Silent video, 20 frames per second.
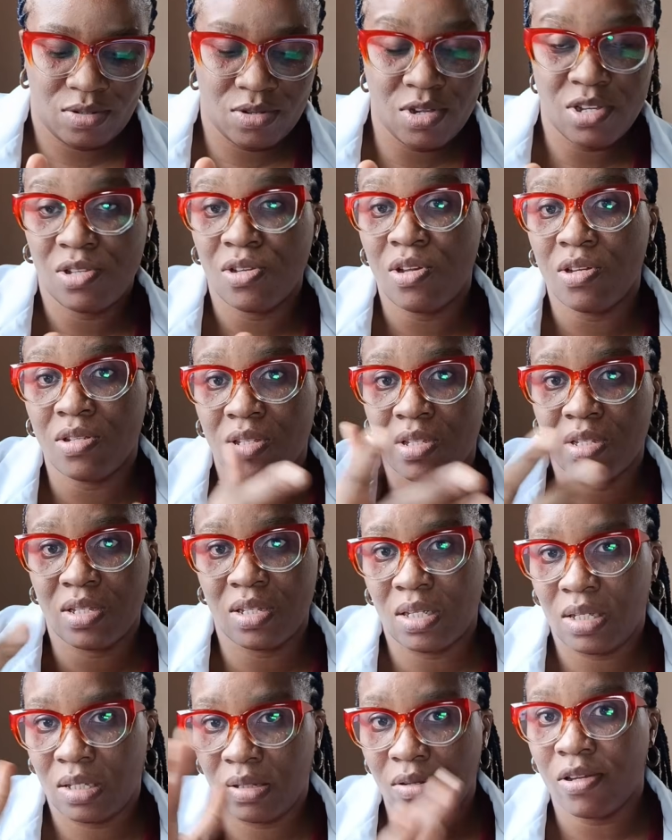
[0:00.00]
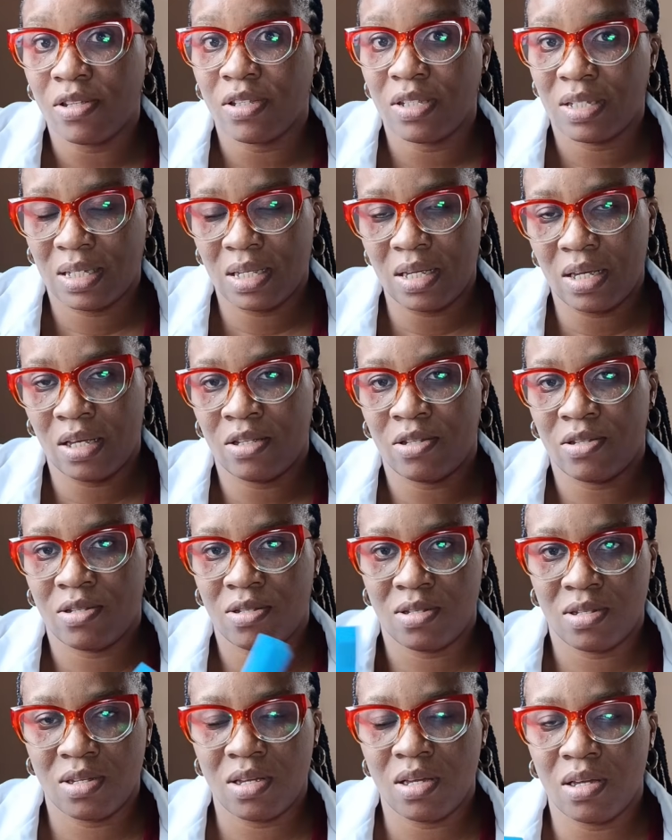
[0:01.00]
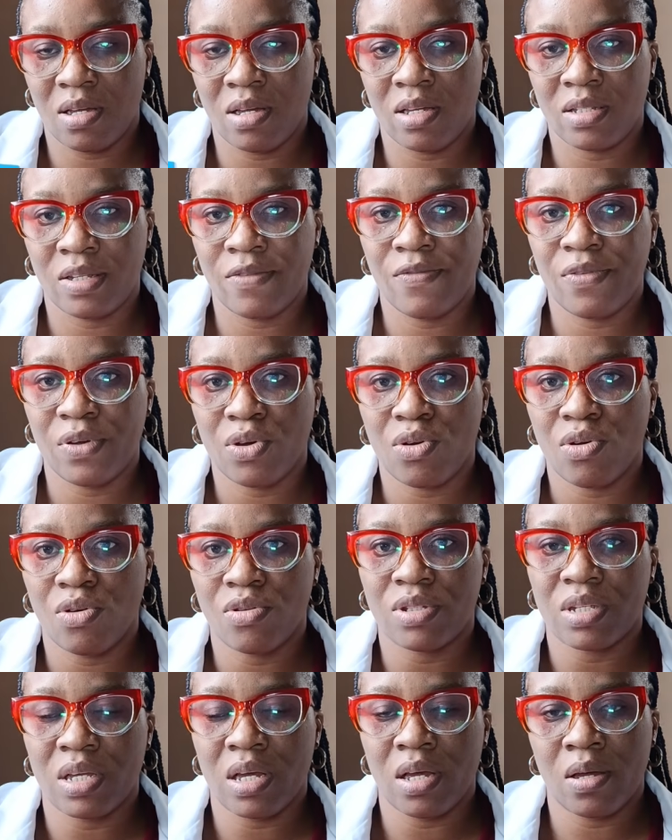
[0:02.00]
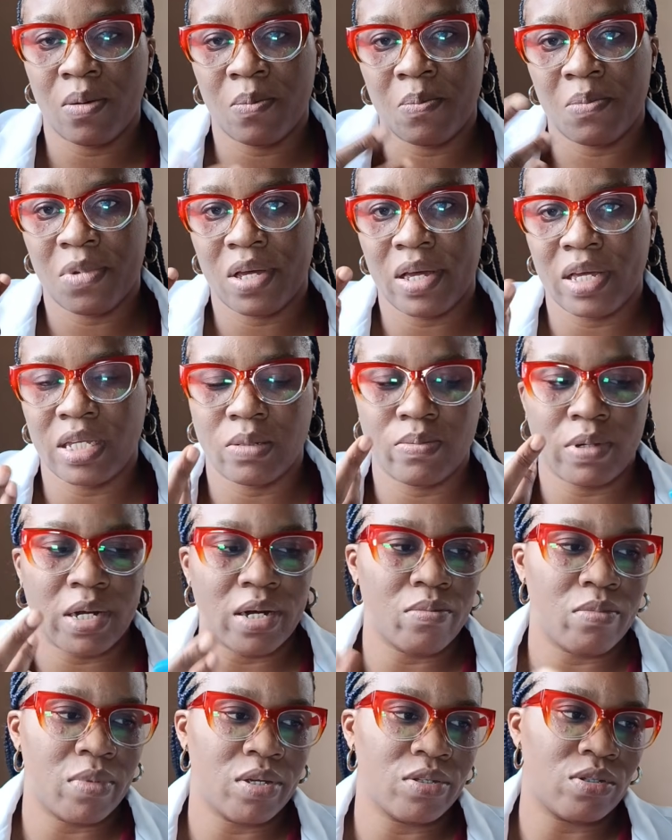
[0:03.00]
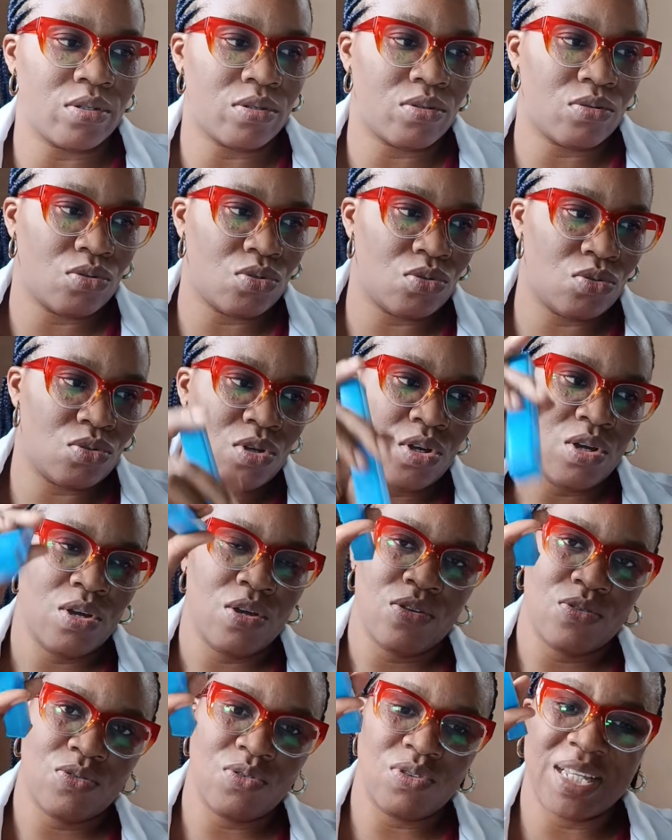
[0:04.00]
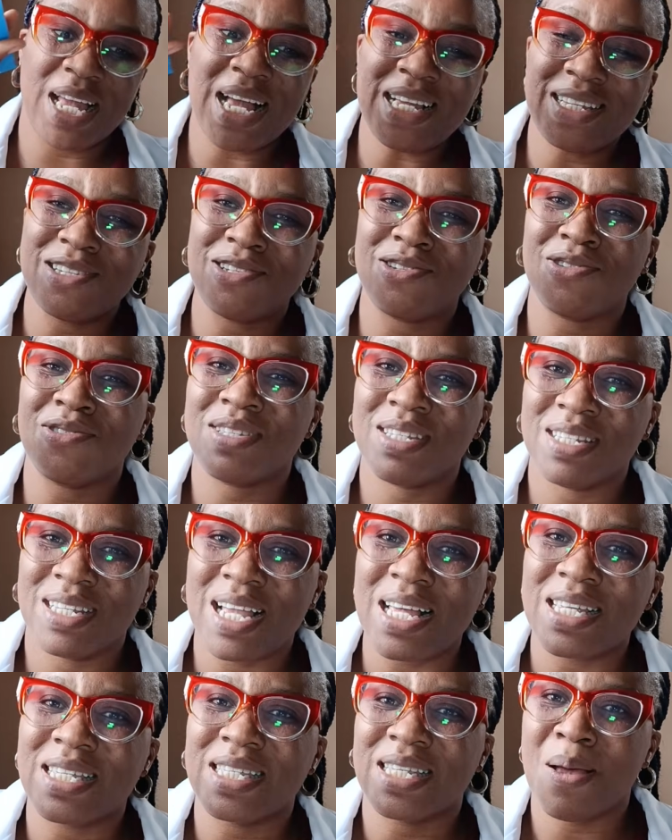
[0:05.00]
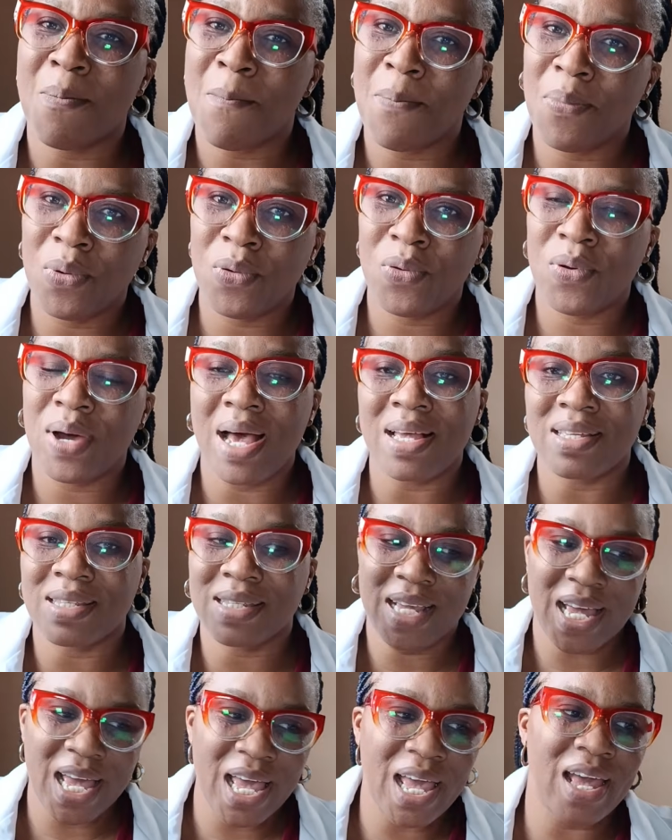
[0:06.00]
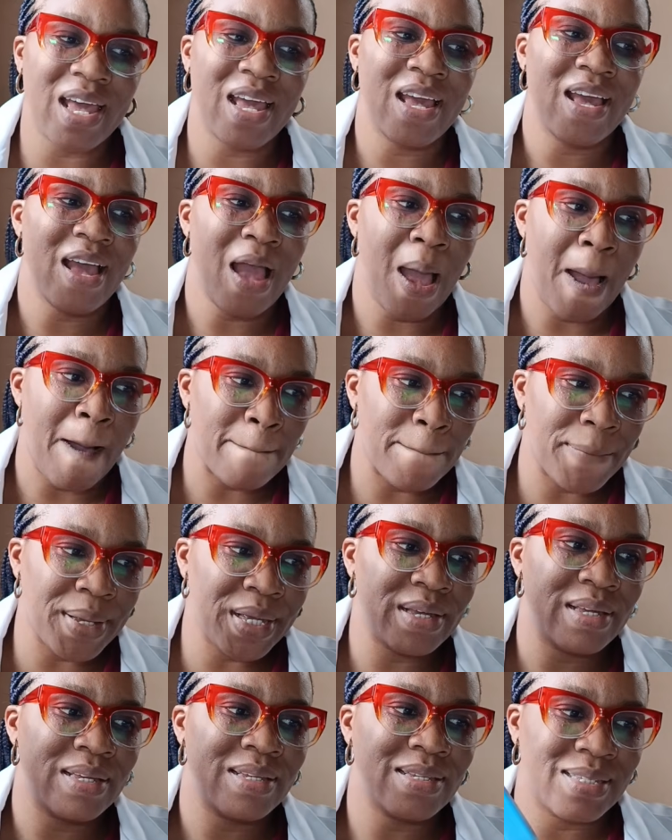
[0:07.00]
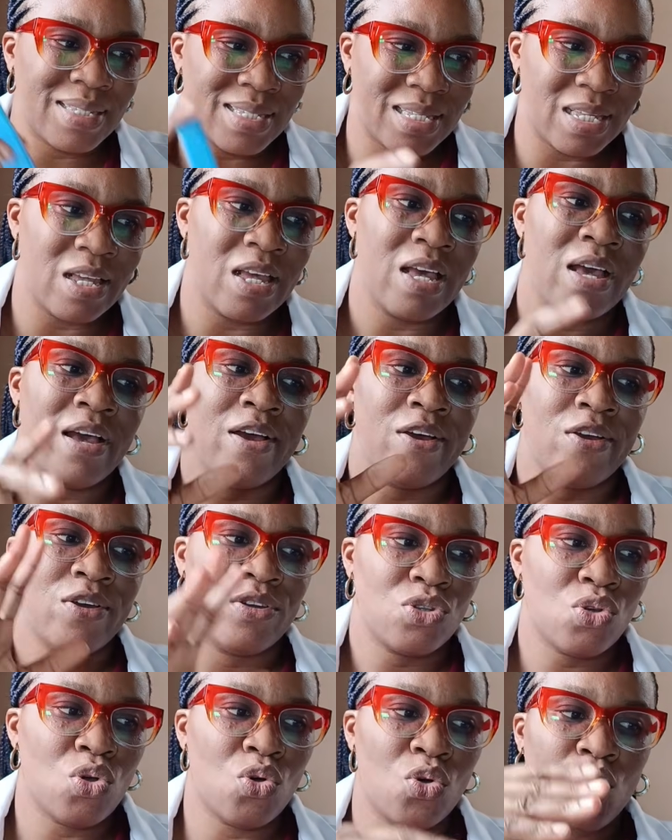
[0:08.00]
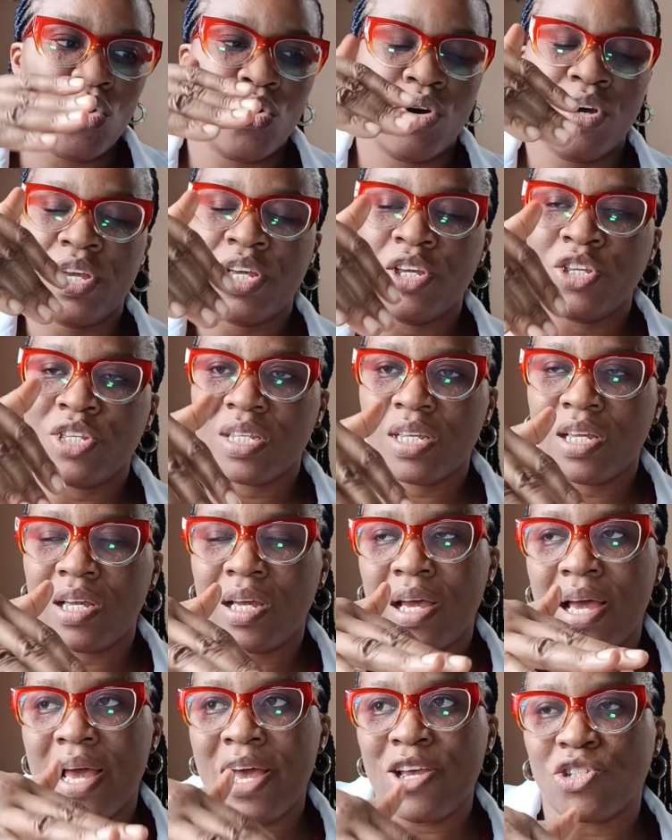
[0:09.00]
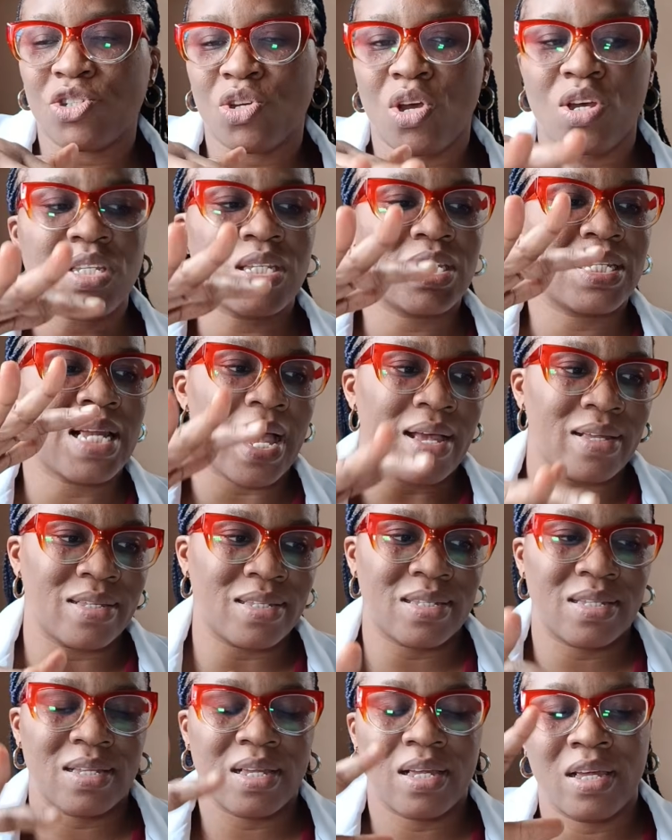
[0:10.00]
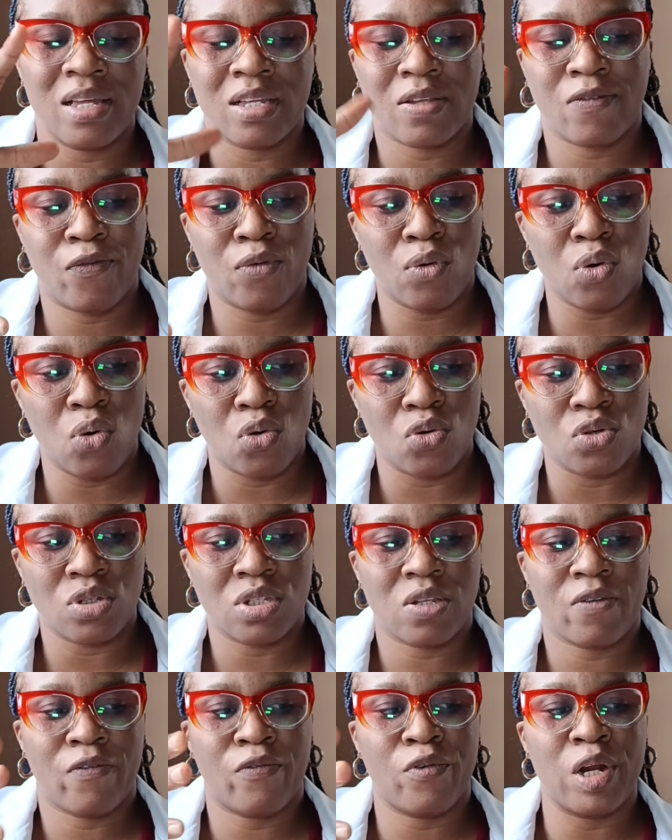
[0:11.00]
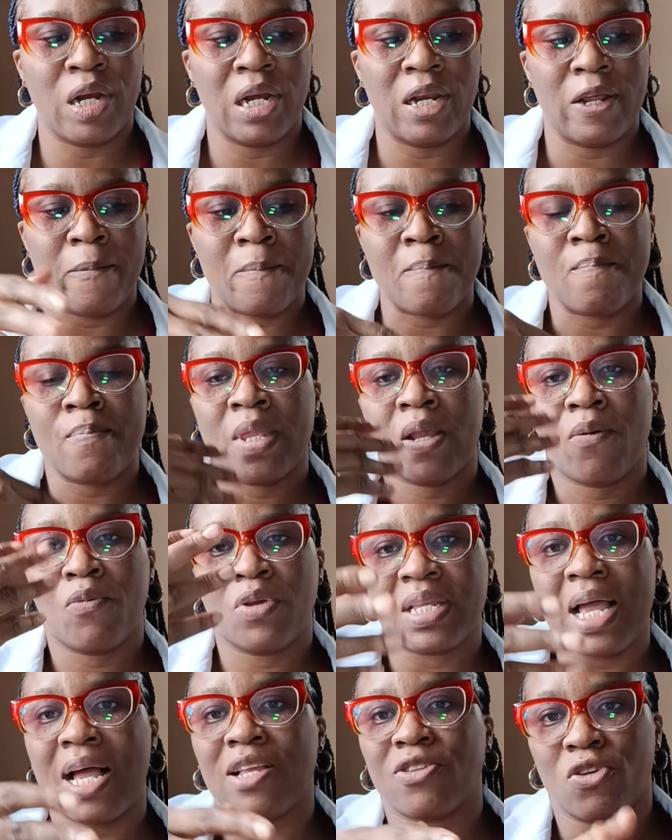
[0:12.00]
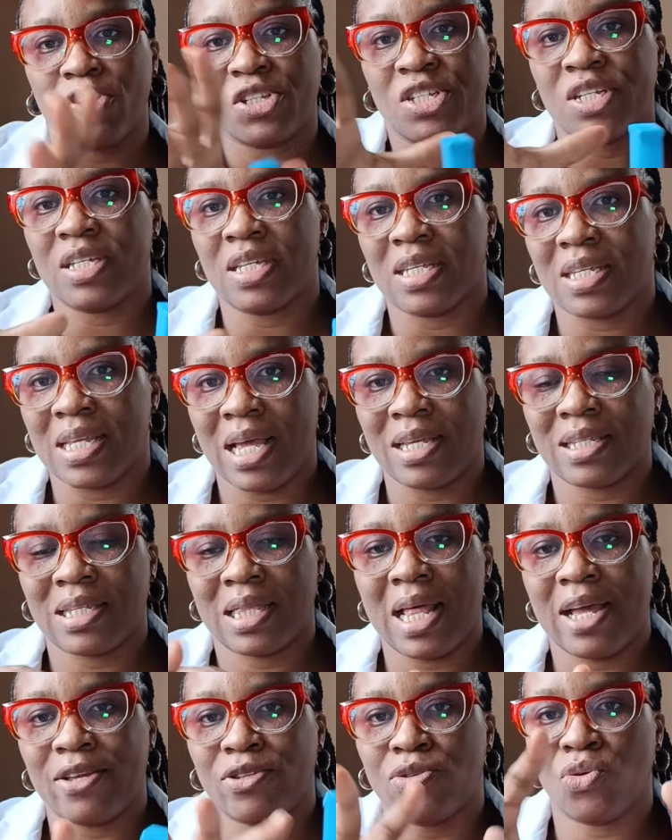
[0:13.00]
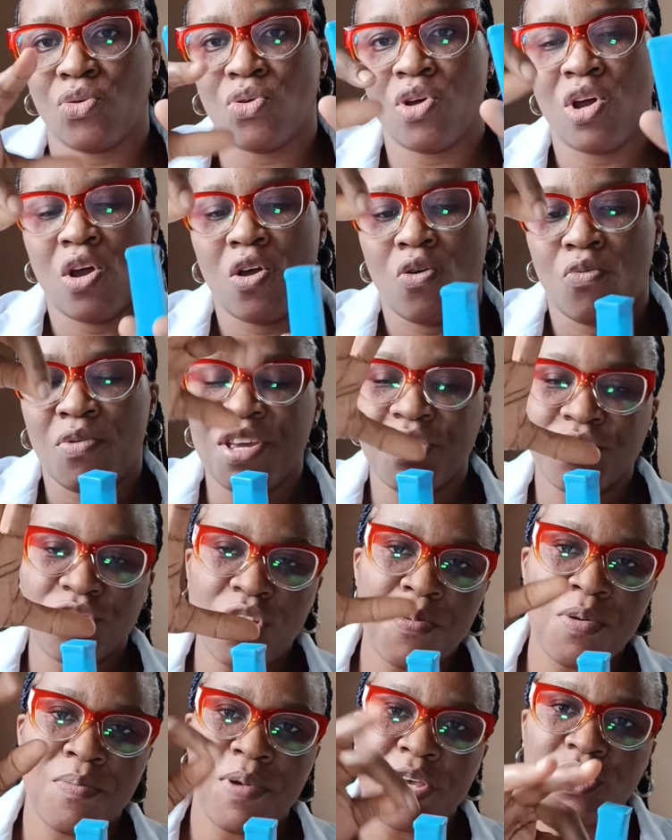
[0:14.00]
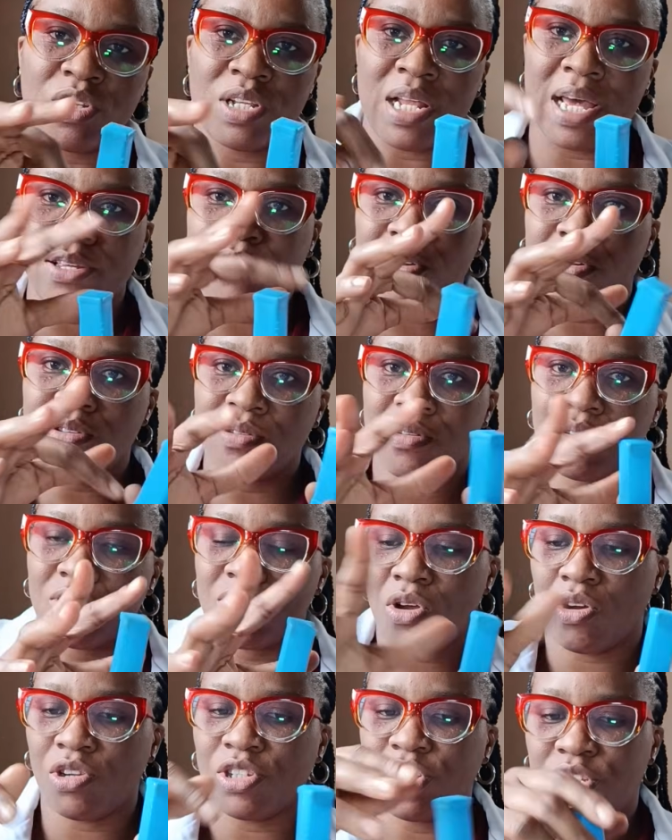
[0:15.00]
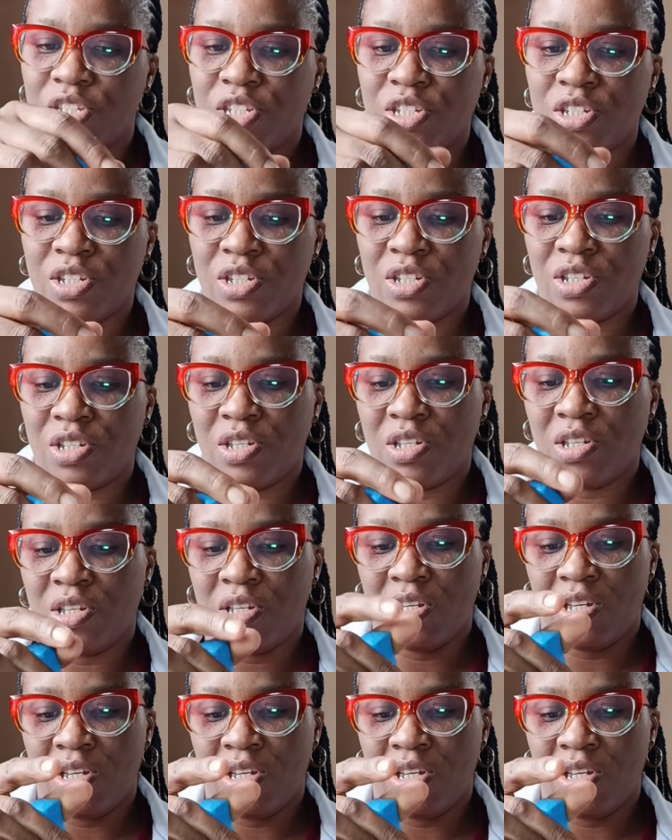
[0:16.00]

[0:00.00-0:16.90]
So it's a difficult experiment to do. So that's just as simple as A, B, C. So it ensures that it flows freely without touching the slide. So when you drop it, make sure that it doesn't touch just